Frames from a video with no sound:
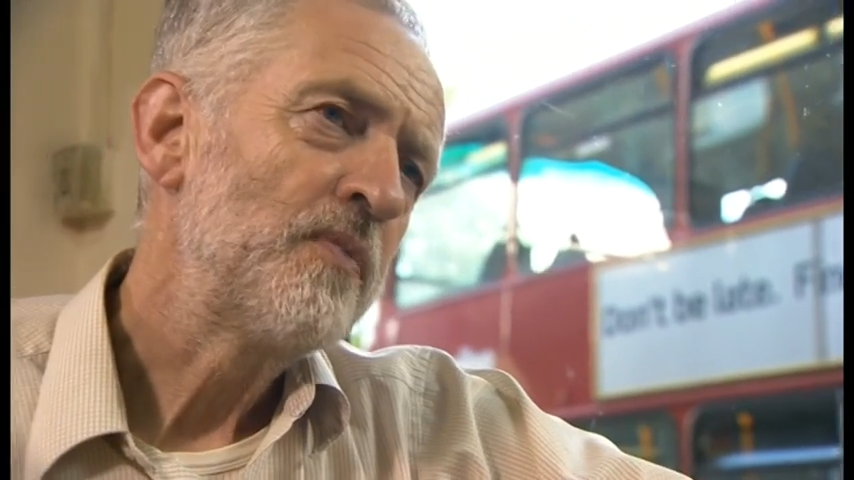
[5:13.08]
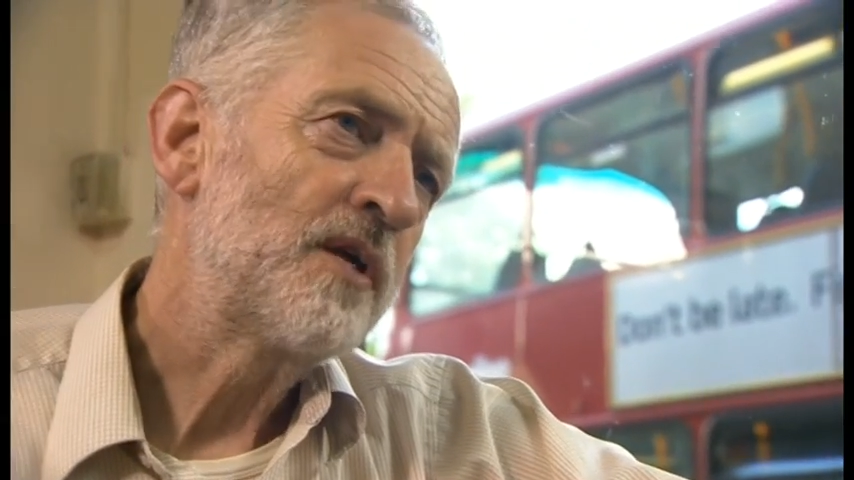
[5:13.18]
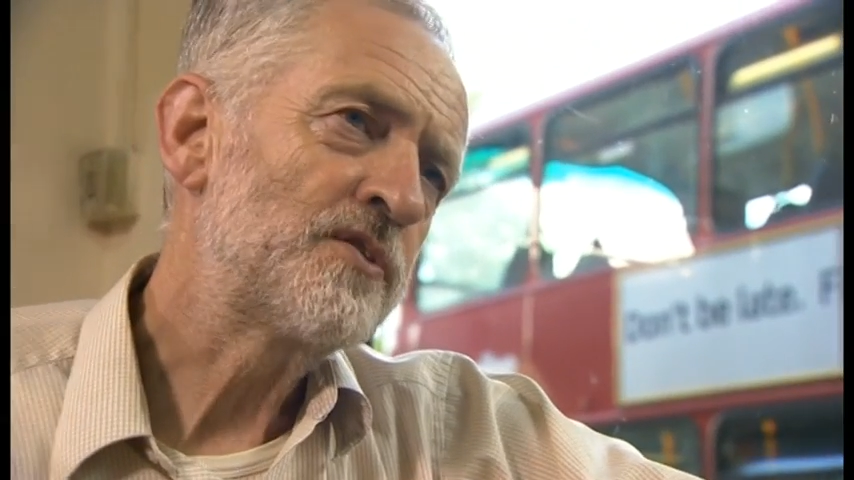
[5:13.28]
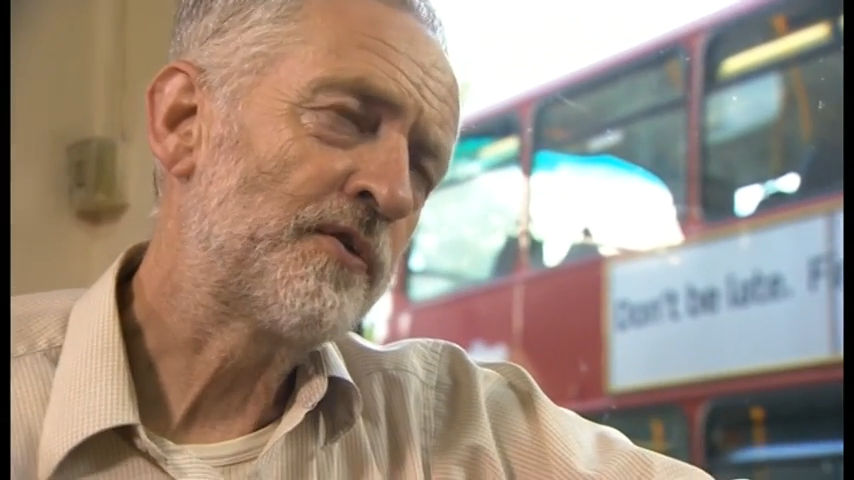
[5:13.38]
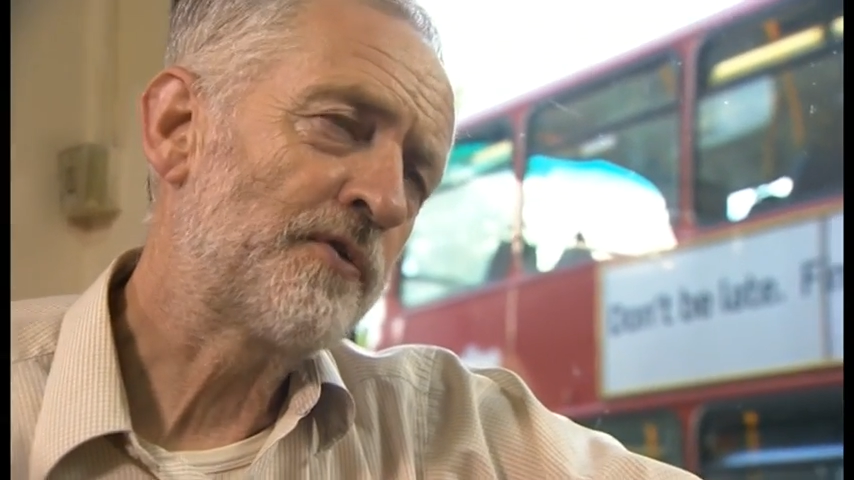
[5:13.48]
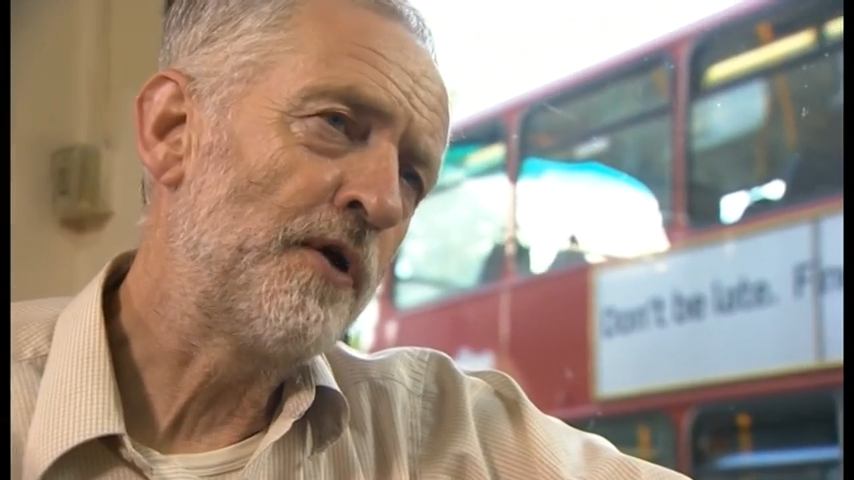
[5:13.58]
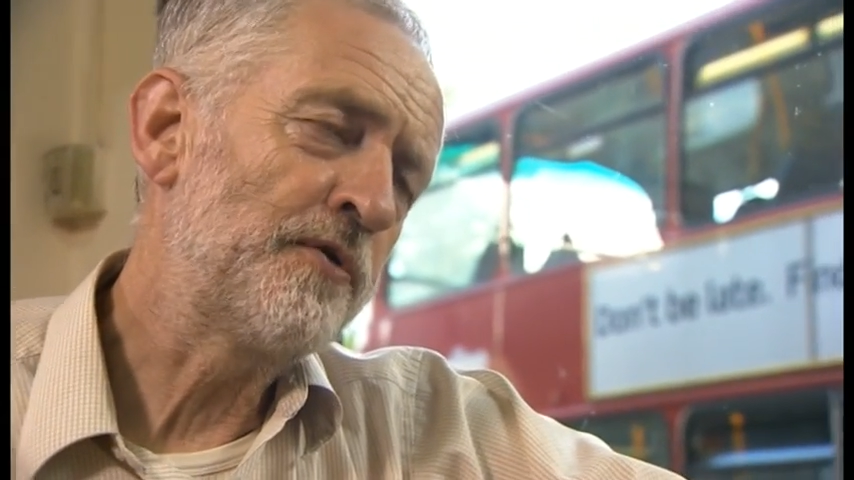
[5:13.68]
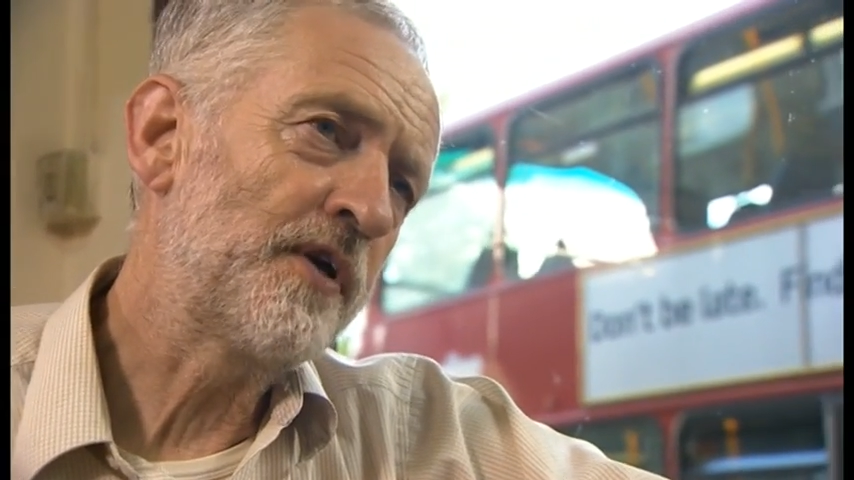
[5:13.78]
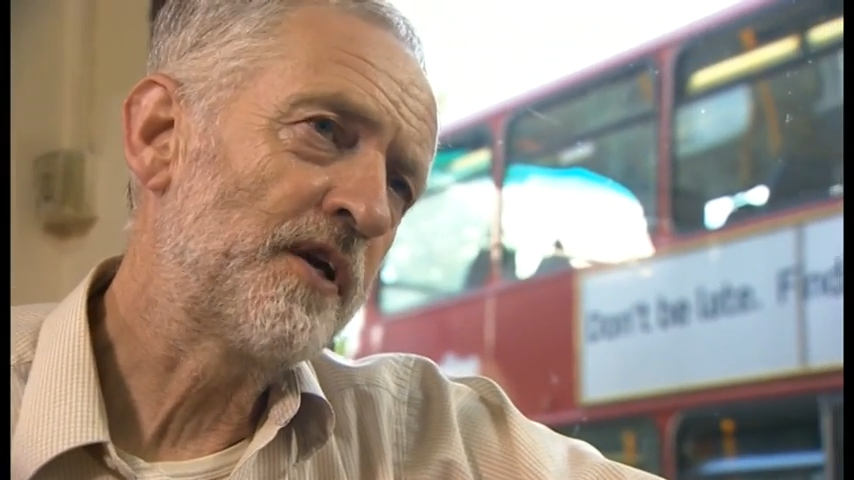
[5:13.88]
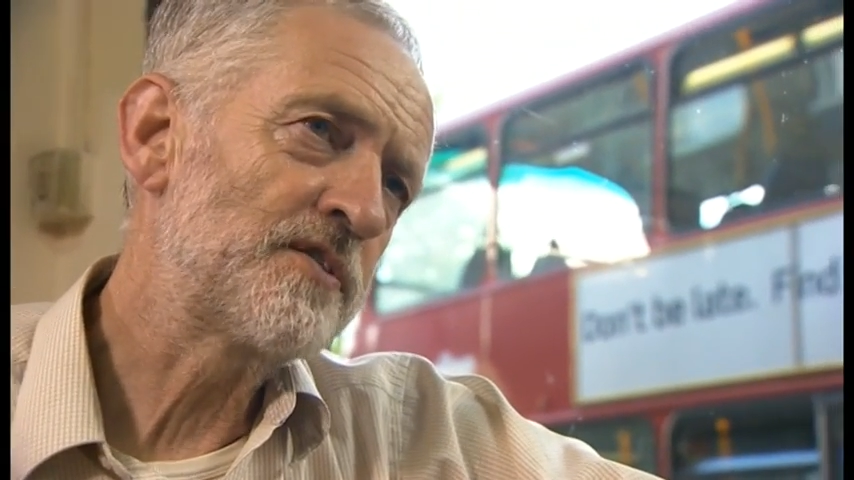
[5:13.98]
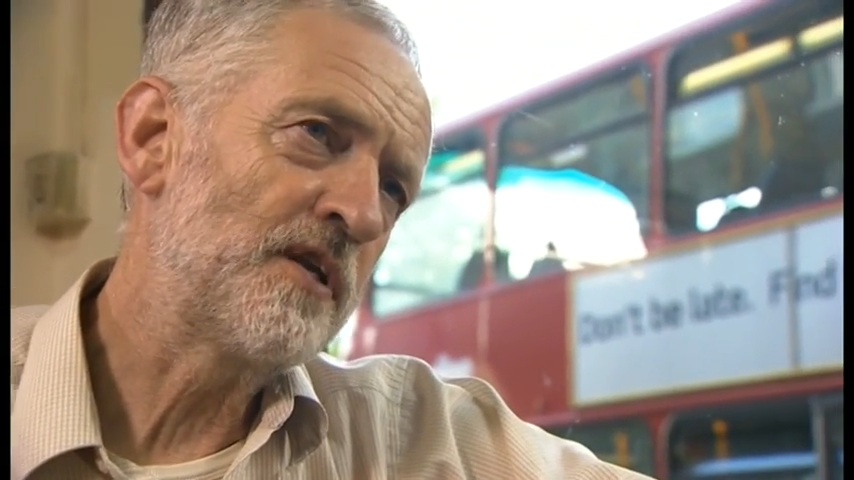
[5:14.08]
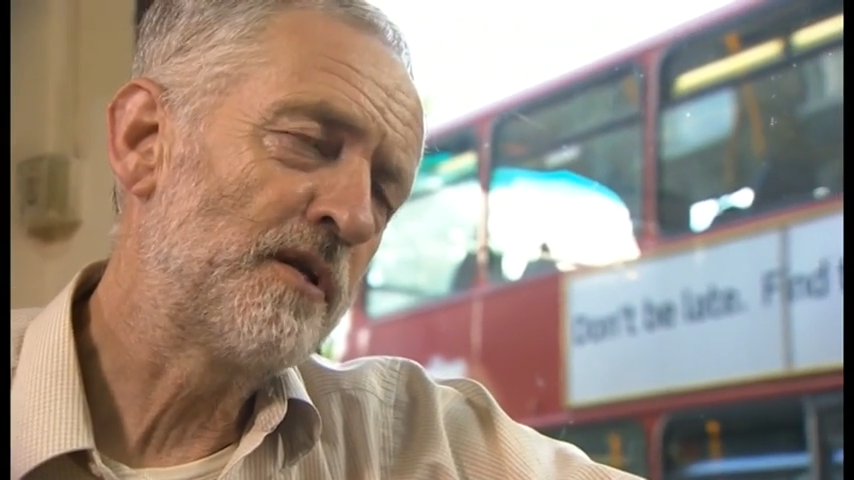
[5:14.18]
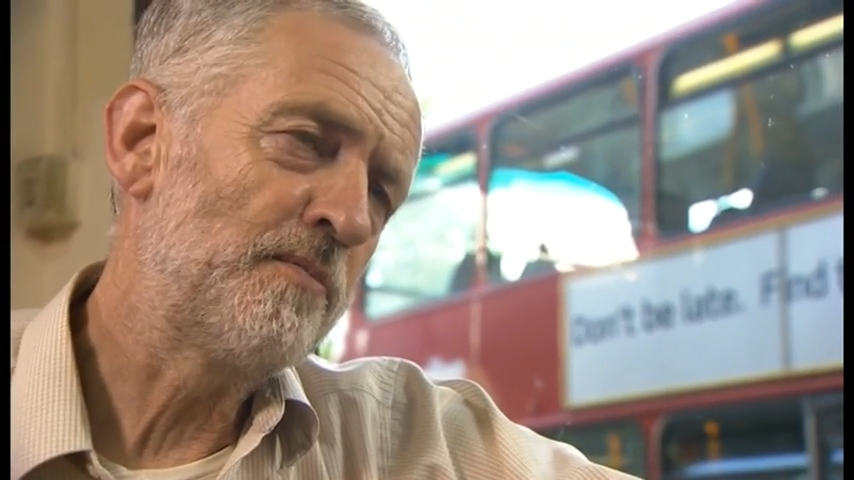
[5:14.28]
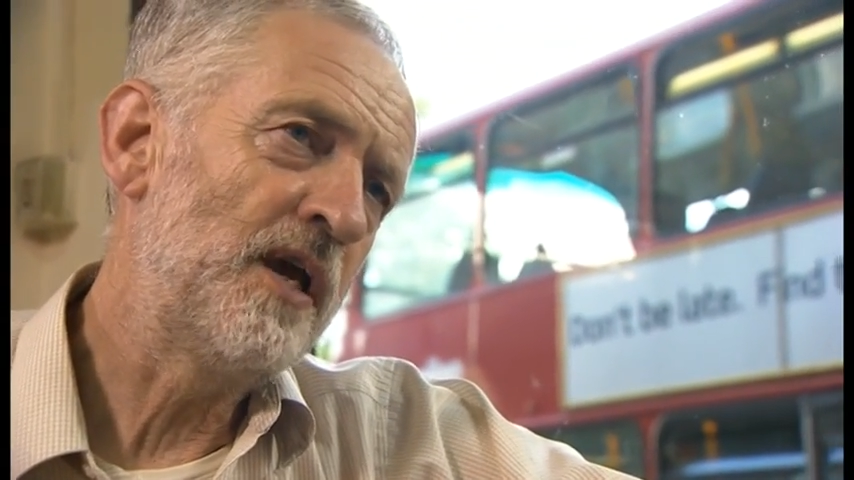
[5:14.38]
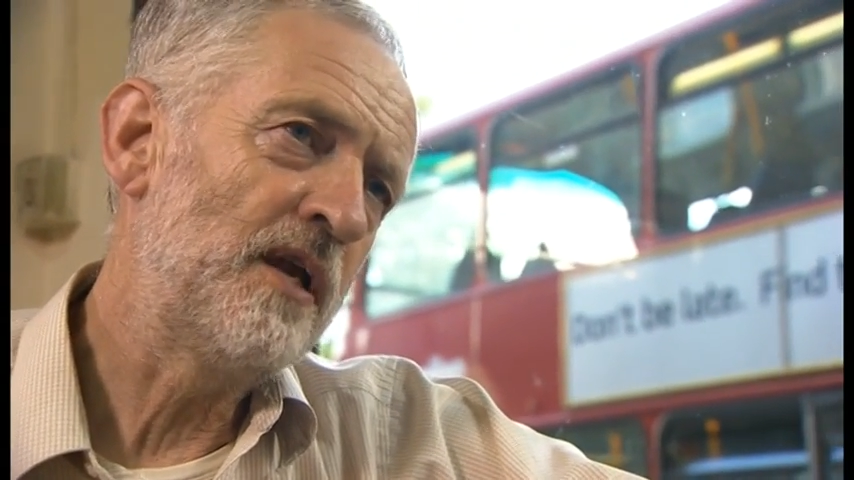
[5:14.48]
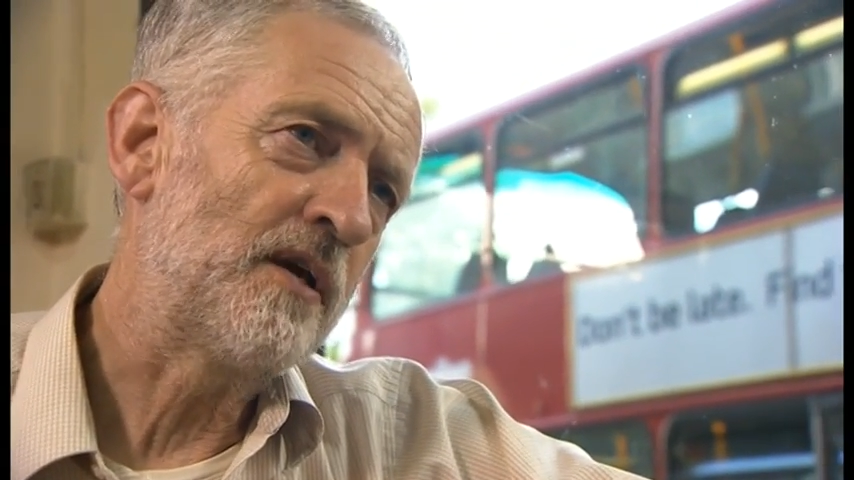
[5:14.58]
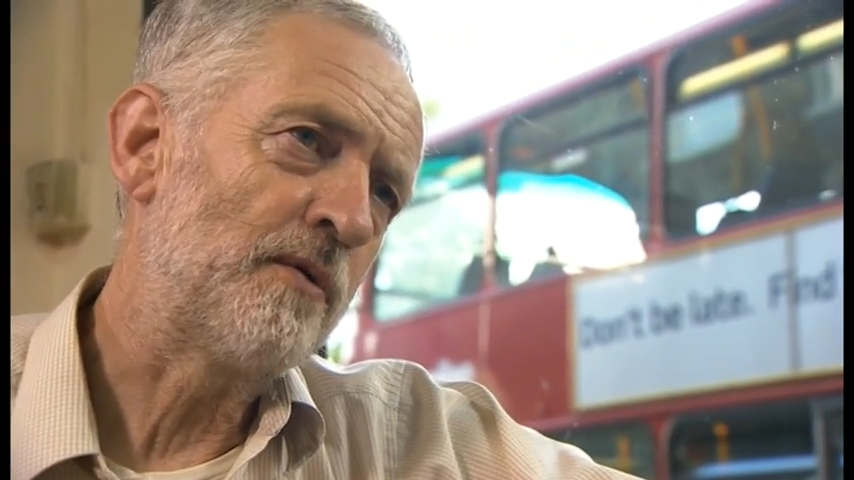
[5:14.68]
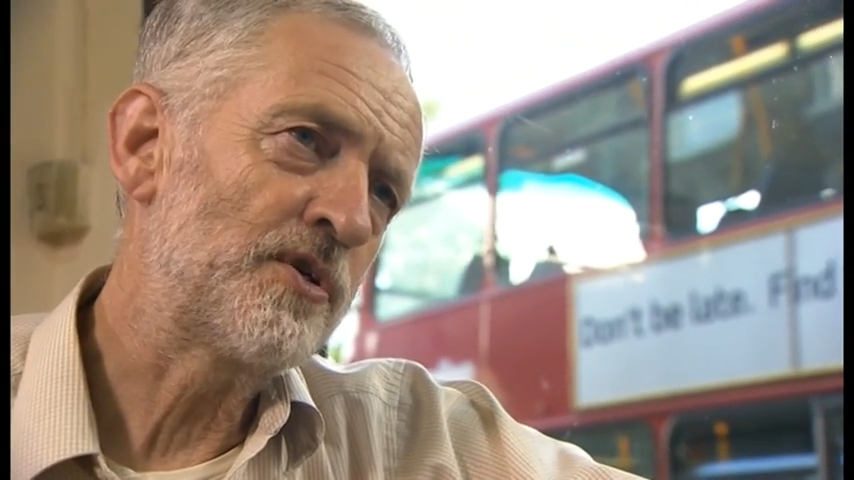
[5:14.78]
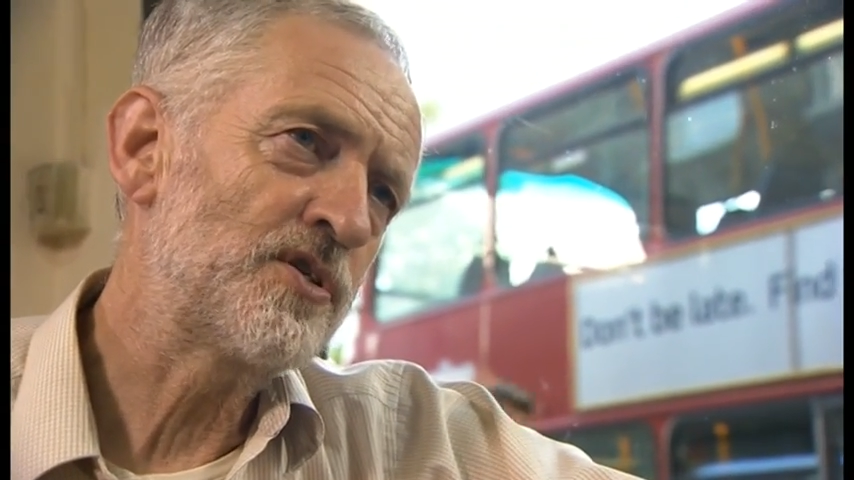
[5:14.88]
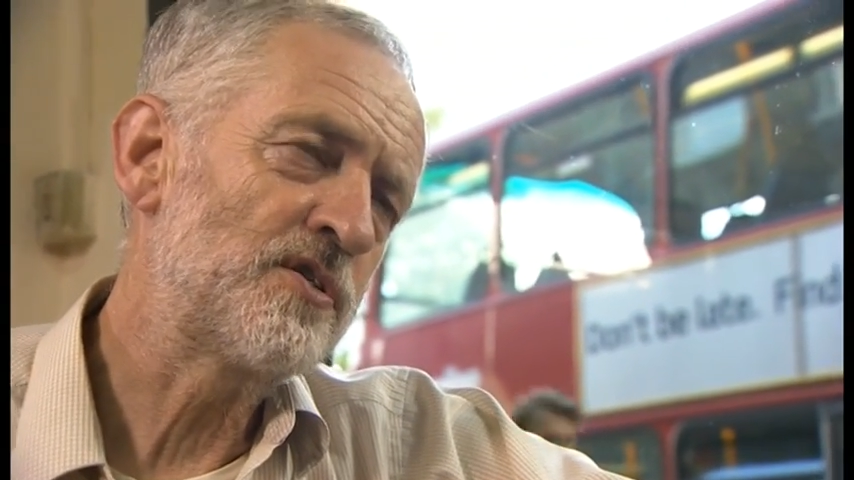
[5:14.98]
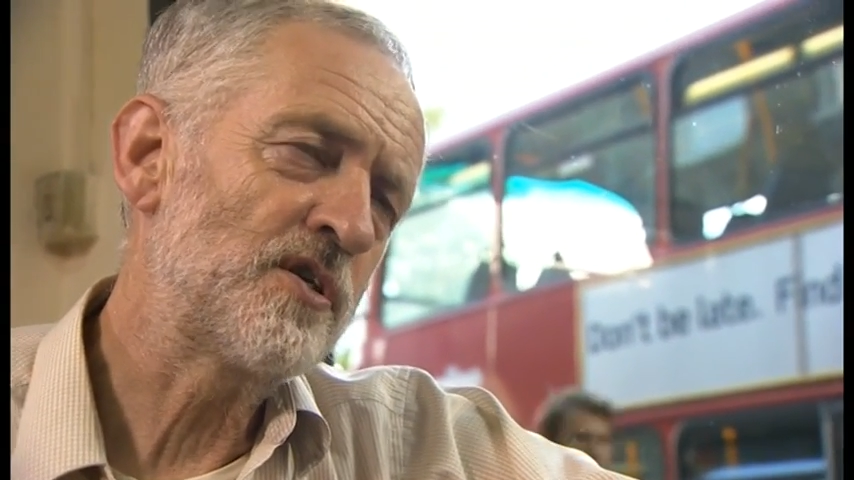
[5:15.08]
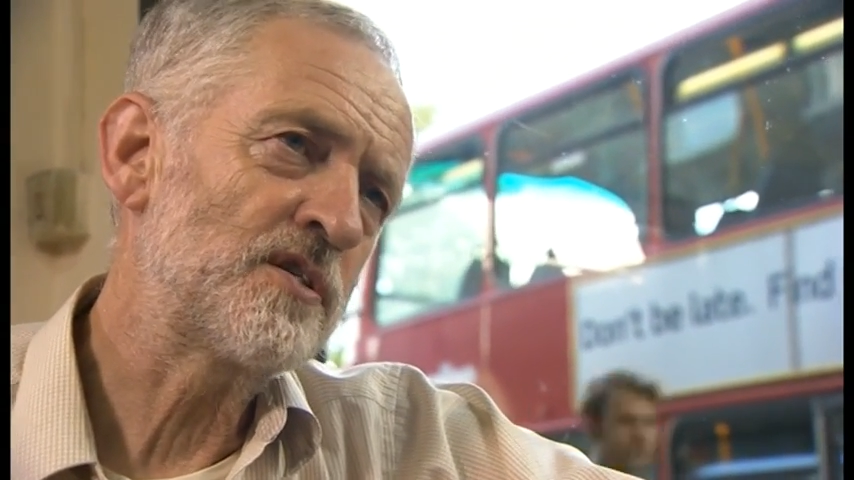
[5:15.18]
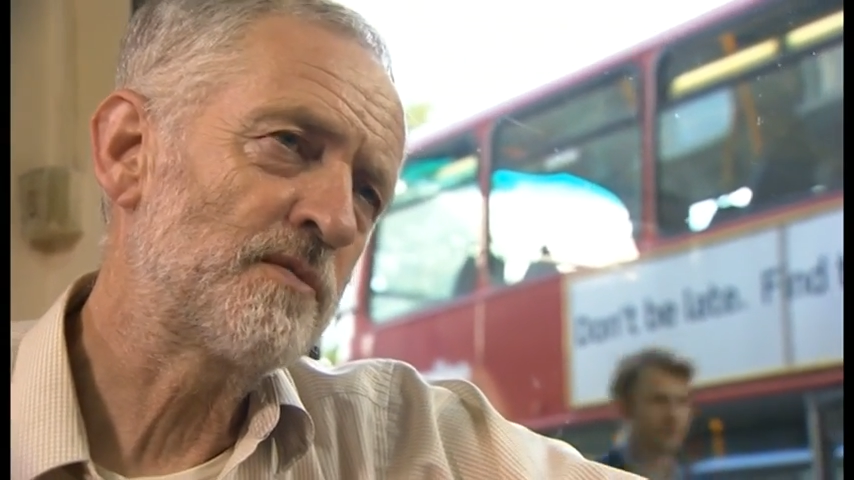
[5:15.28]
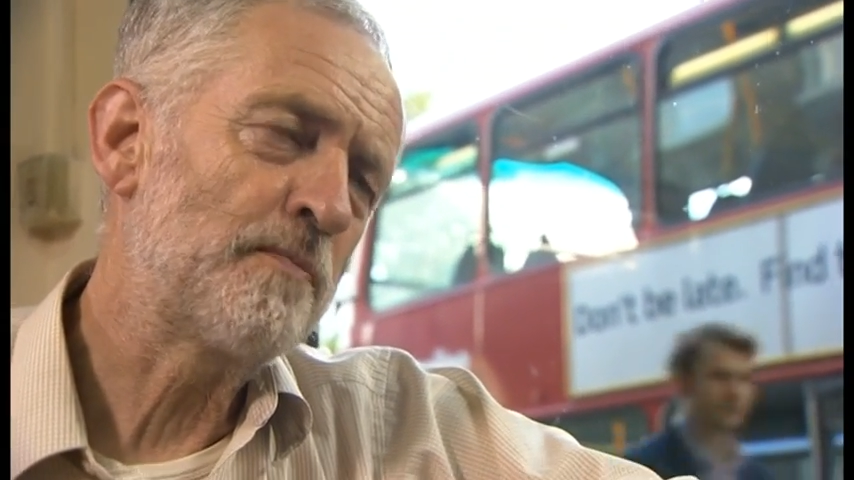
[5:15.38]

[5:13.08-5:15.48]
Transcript: to throw things in the media which is just